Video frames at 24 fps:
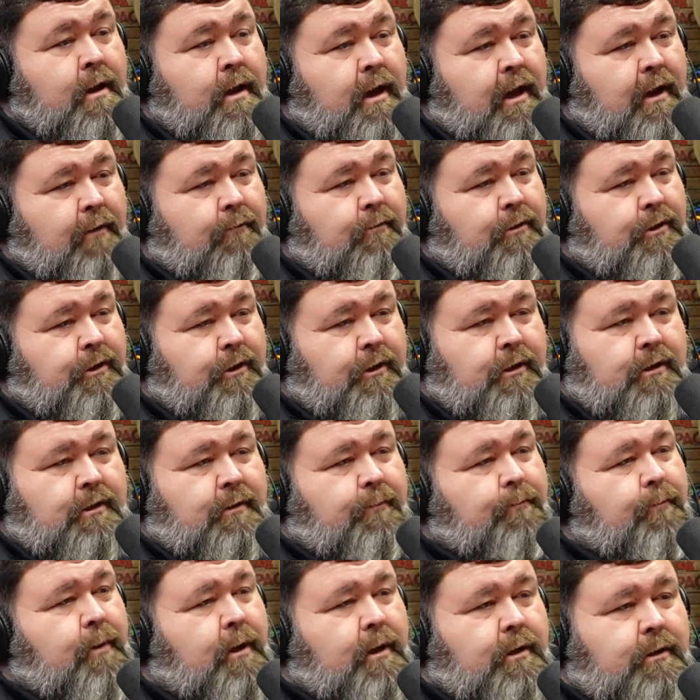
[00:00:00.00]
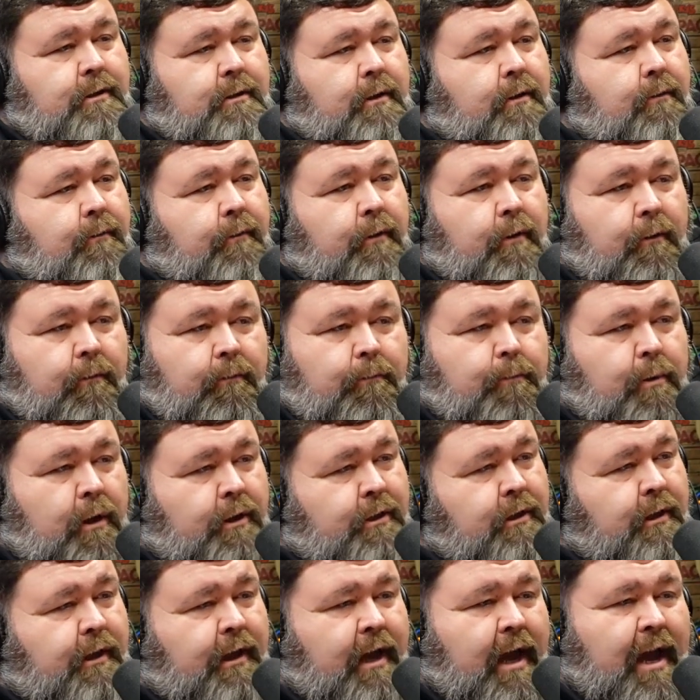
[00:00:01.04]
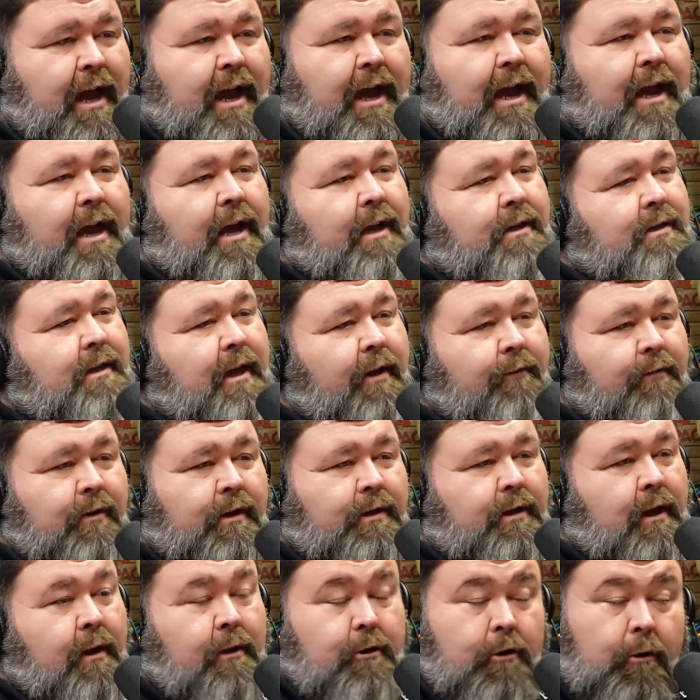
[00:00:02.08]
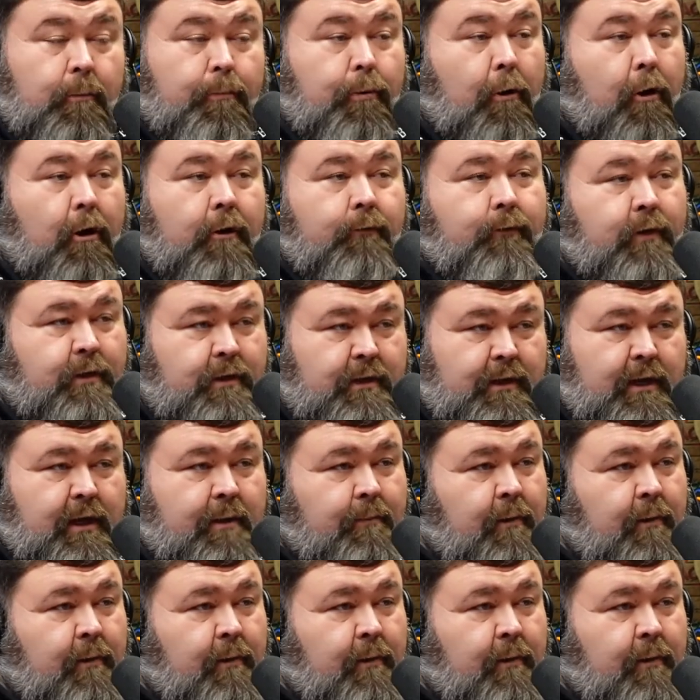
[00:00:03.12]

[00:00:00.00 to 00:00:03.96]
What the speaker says: It was just a bunch of guys having a team. And you're part of a team.